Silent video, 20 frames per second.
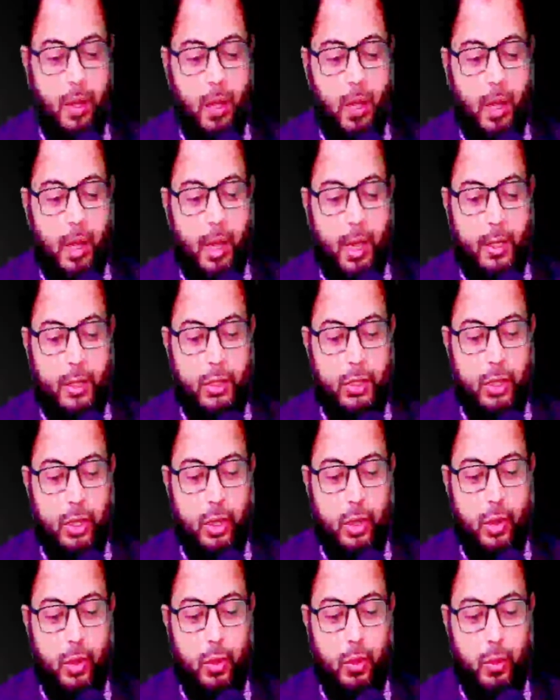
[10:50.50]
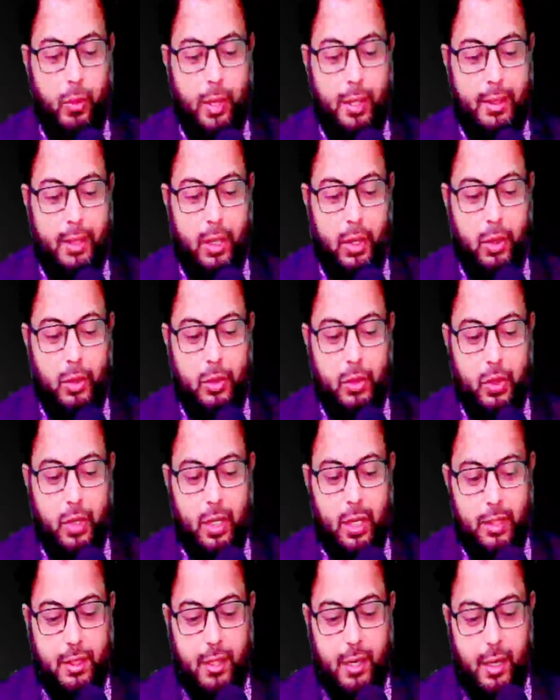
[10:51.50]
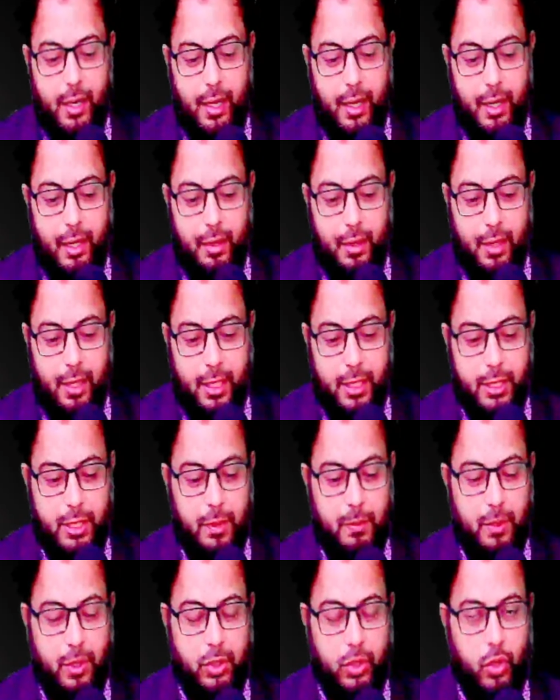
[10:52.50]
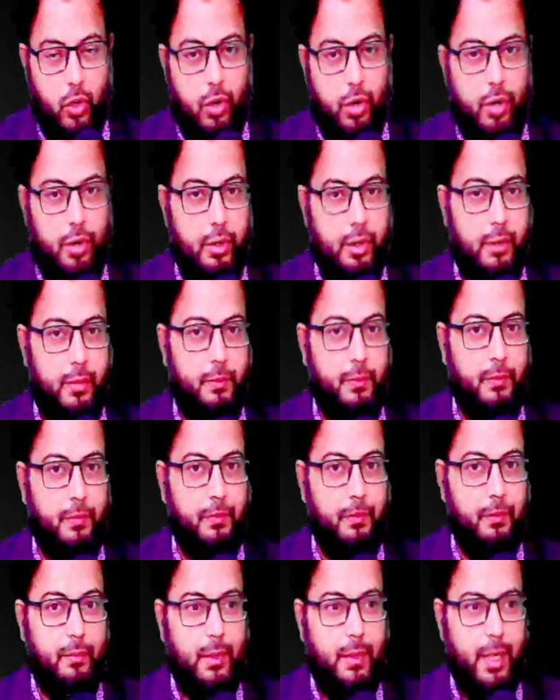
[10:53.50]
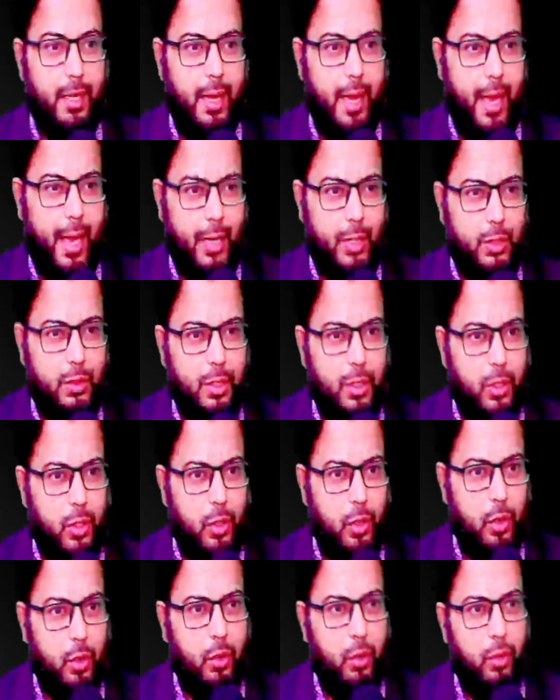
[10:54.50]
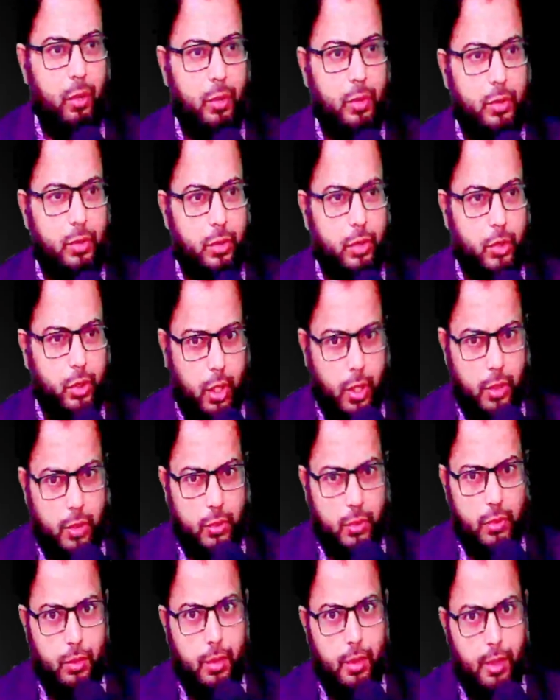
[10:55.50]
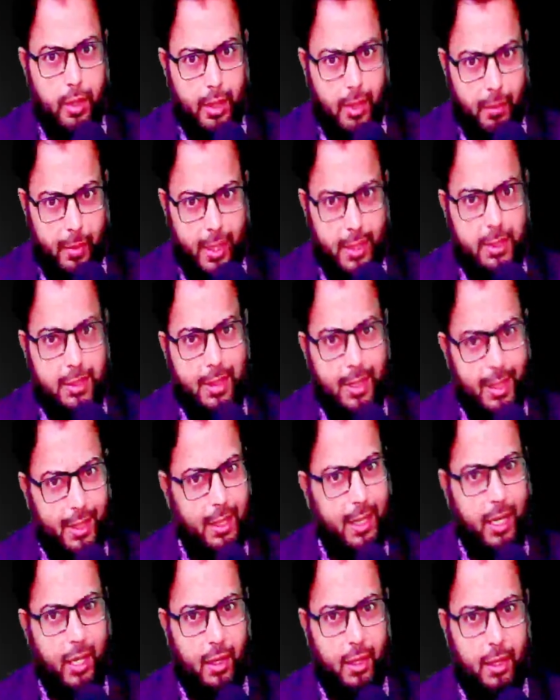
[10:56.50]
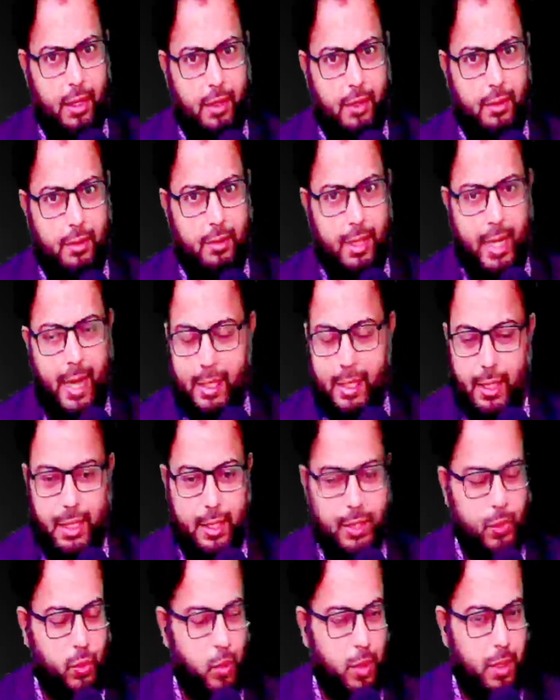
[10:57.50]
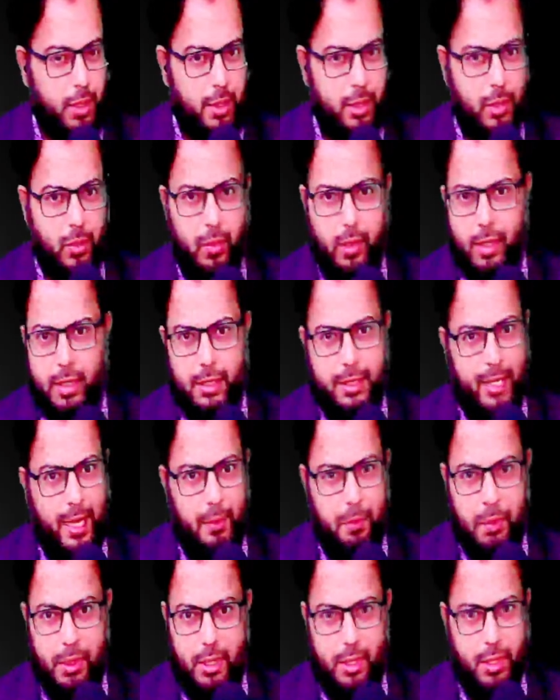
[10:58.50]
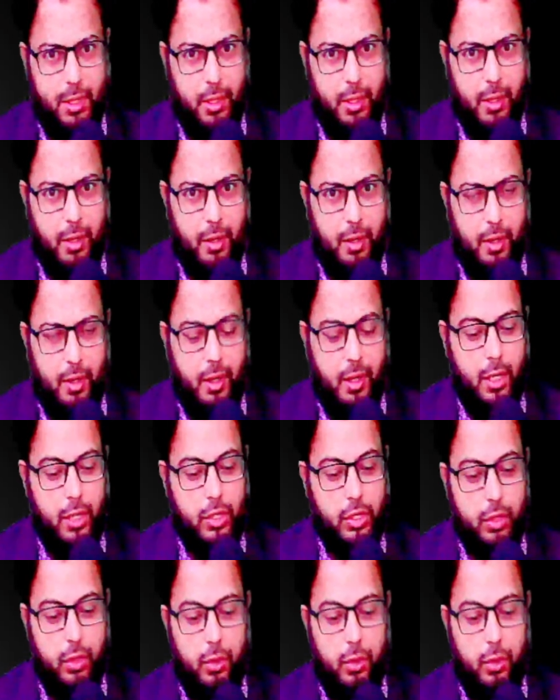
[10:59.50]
And so when they go to Qatar and Egypt and Jordan, they actually go to talk to Hamas indirectly. That is really what is happening here. So